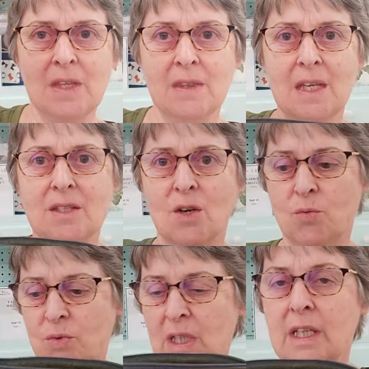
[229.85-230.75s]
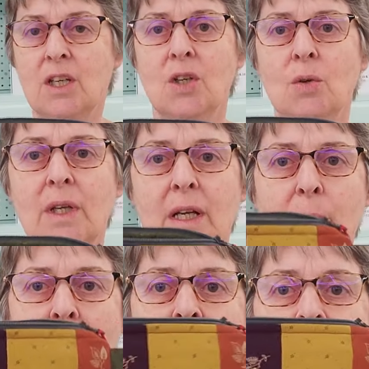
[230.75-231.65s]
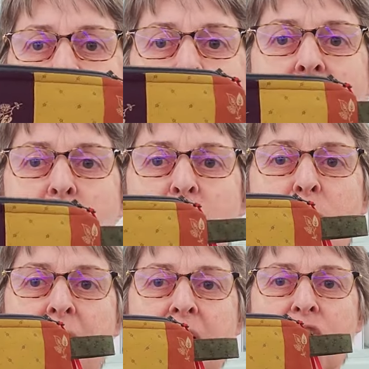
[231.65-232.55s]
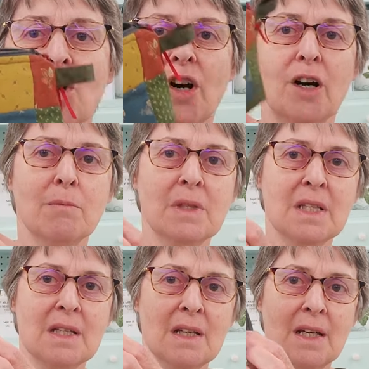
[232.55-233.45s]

These are really cute little bags made with mini charms,